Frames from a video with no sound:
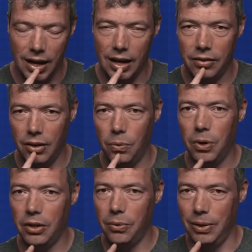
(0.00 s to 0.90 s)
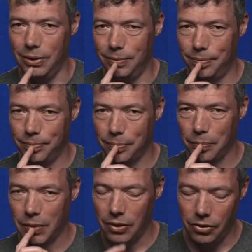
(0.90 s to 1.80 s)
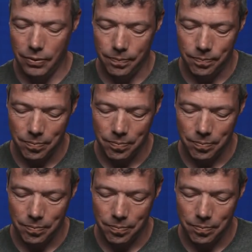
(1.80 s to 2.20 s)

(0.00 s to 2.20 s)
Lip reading: as a water wheel. So